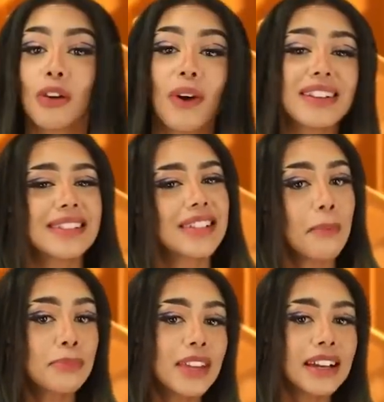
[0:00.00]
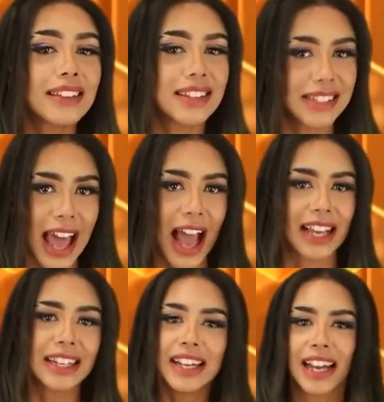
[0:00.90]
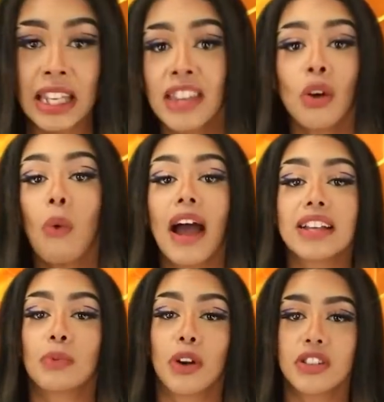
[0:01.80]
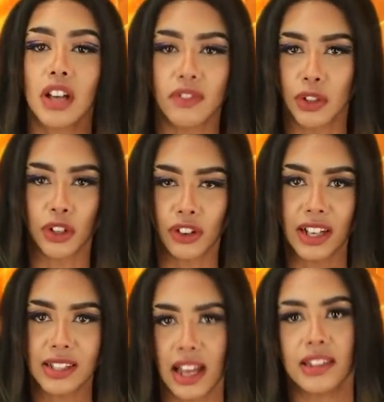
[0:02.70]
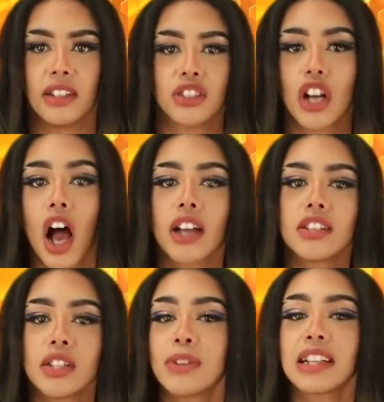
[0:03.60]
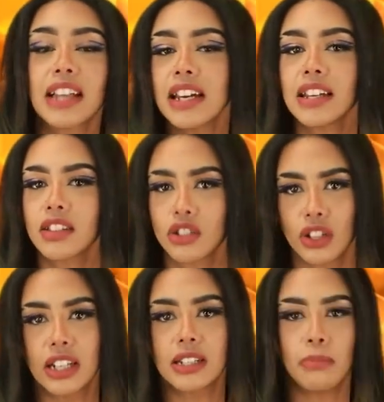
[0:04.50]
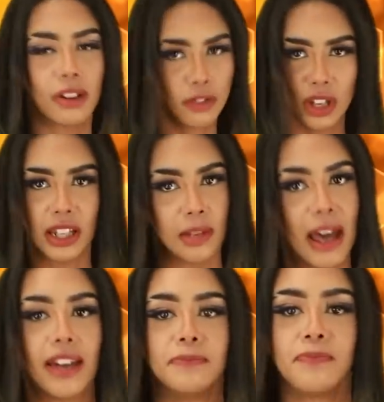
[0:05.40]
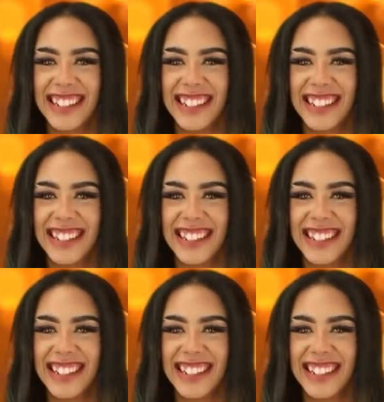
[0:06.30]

quite something in the sack. In the wise words of Ludacris and Lil Jon, she was a lady in the streets, but a freak in the bed.